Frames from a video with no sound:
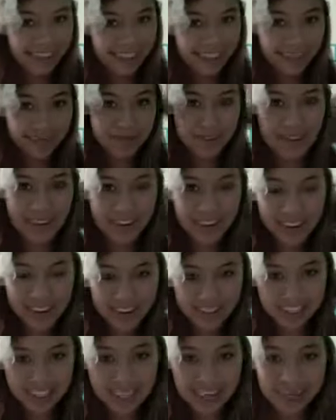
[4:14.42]
like a head
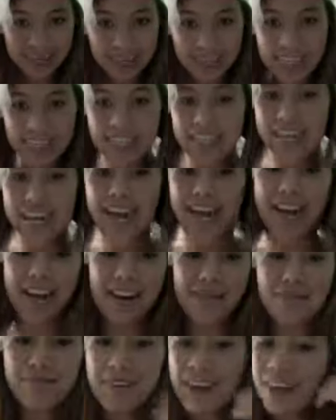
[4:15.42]
as a headband, and I
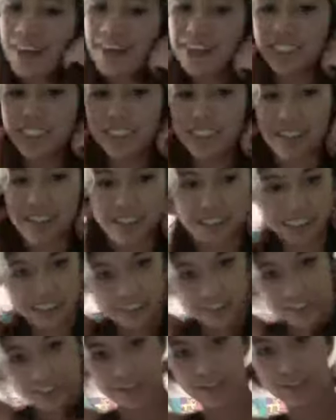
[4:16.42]
put on this shirt too,